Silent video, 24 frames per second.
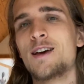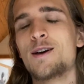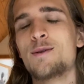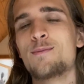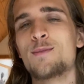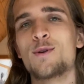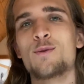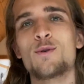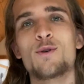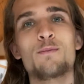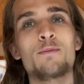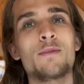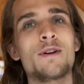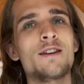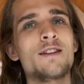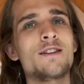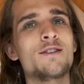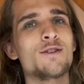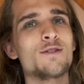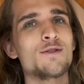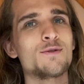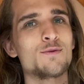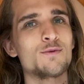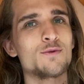But what many
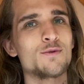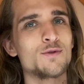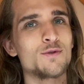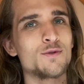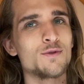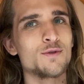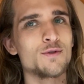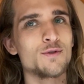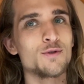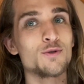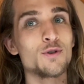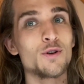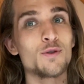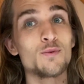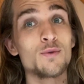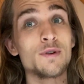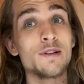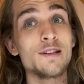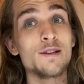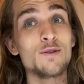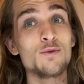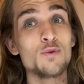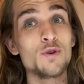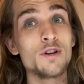do not
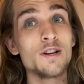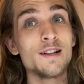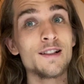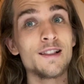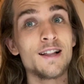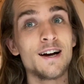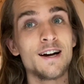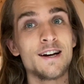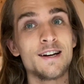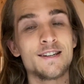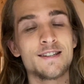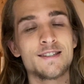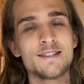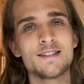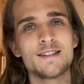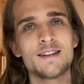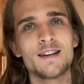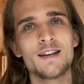really realize,